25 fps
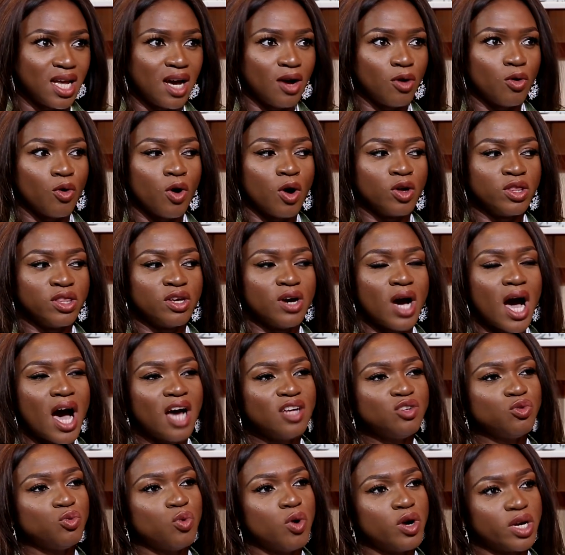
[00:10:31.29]
Now, the
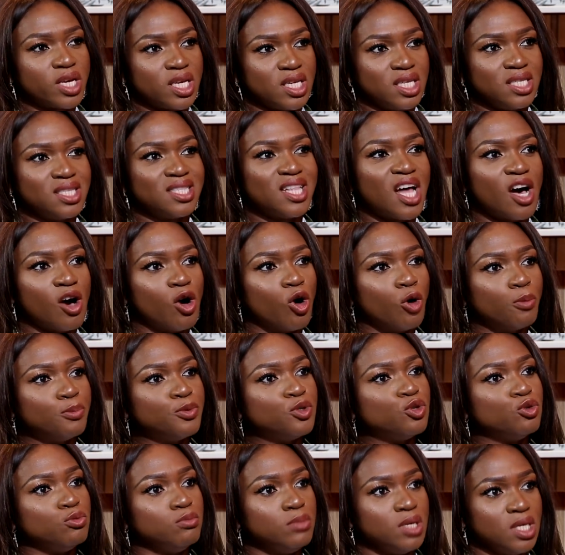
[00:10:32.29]
hard work is now
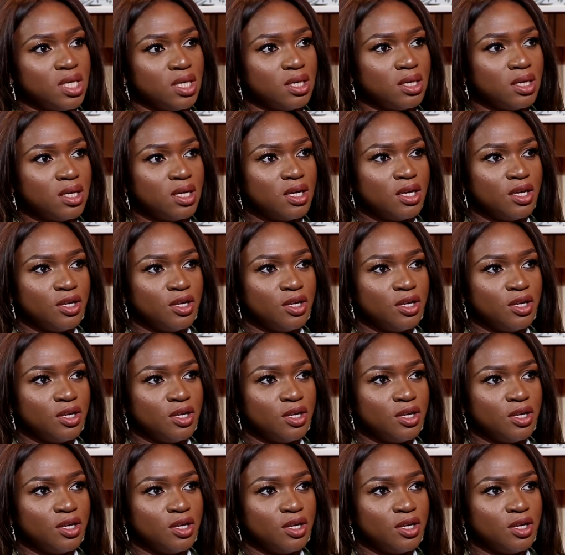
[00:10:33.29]
up to me.